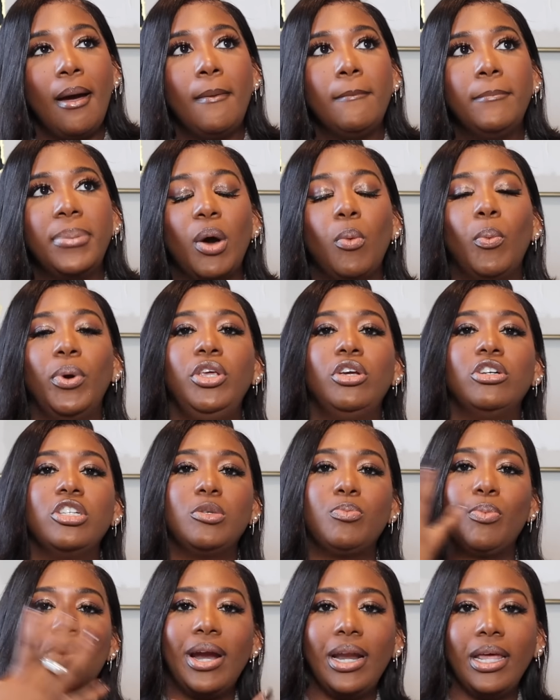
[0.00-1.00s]
But when you're
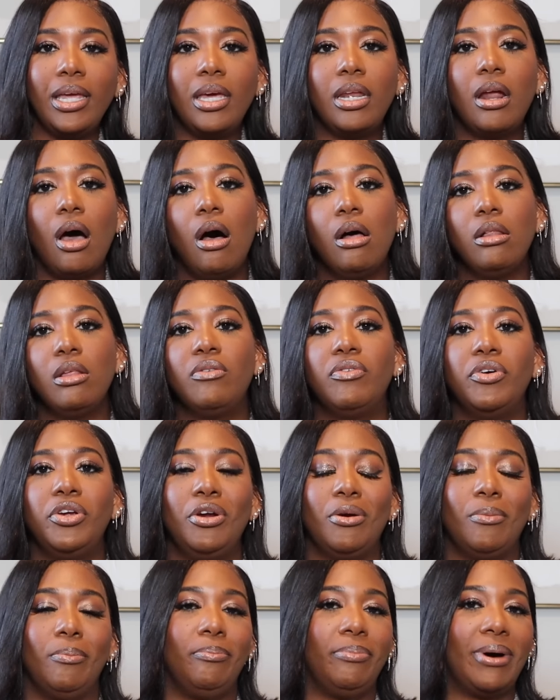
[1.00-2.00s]
spreading it all over
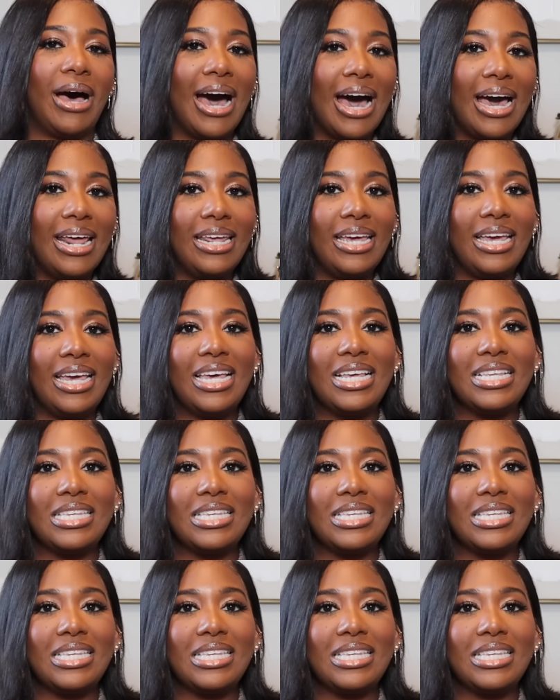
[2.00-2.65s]
your body,